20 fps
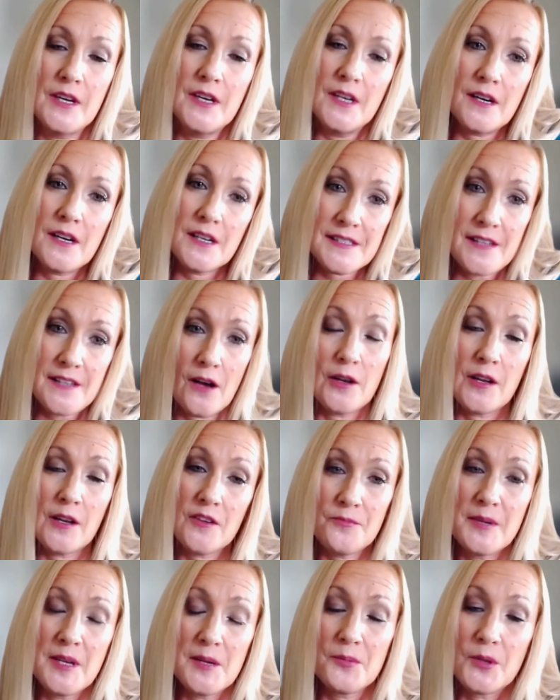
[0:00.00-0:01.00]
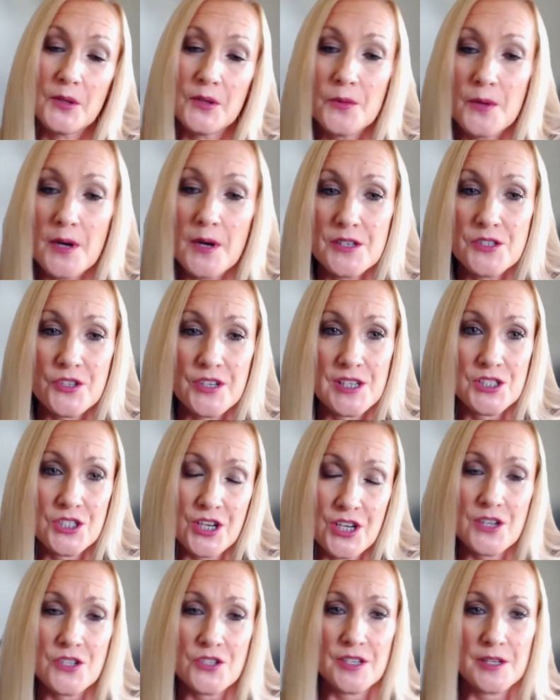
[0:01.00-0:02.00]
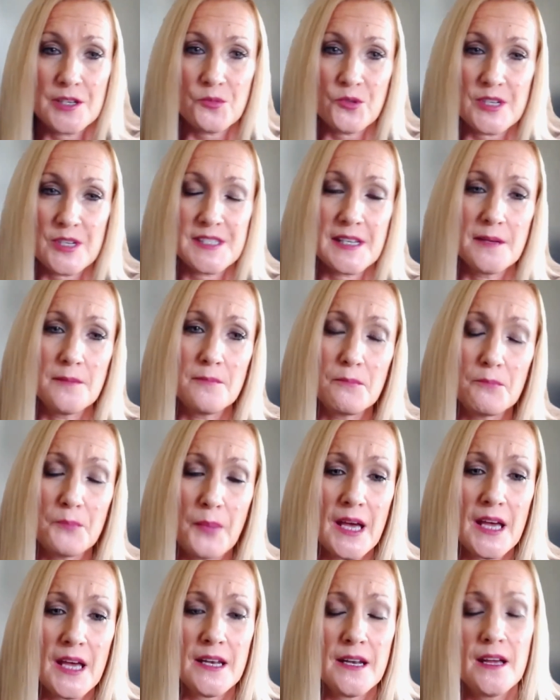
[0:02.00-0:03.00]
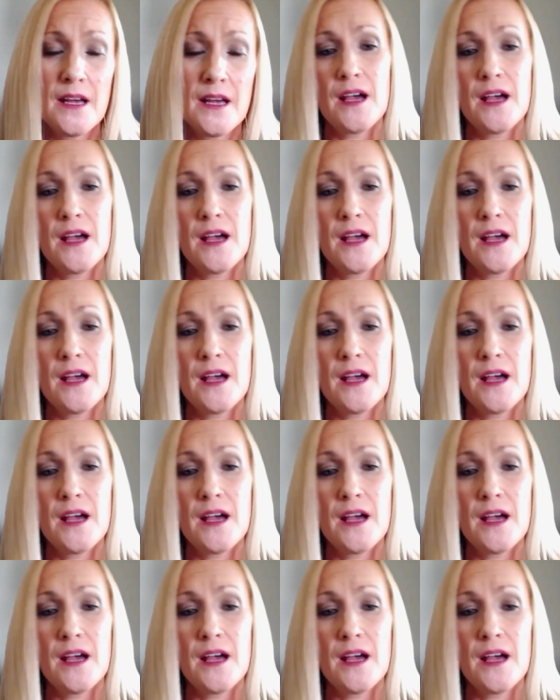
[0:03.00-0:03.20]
assault of people who are transgender in prison, but